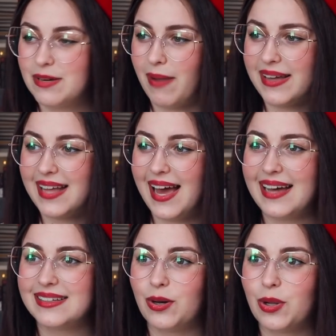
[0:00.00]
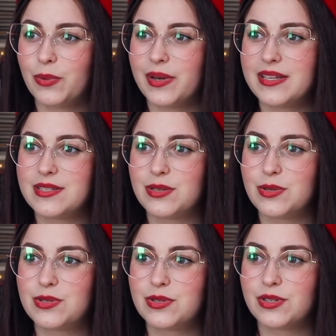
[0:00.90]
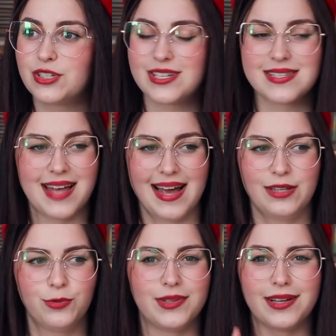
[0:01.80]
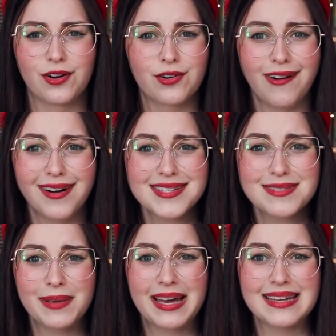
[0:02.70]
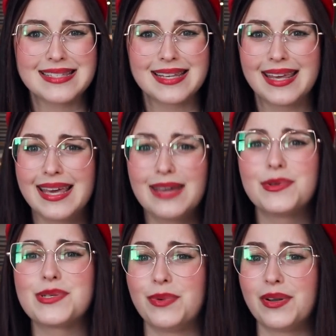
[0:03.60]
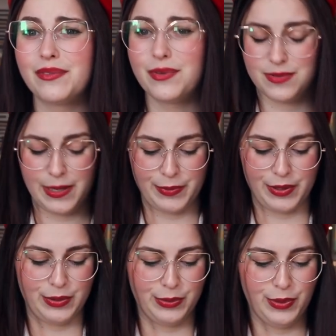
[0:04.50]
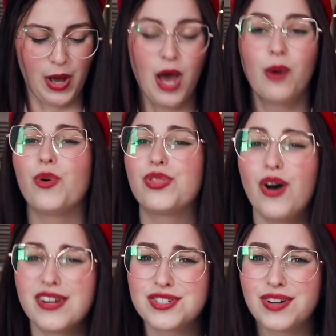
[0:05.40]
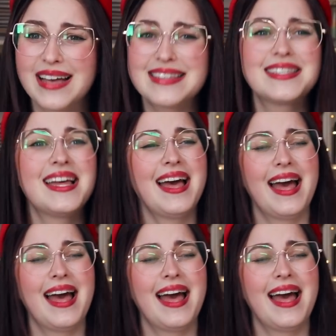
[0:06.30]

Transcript: my dad always used to just sign with a cross because he was one of those people who would not trust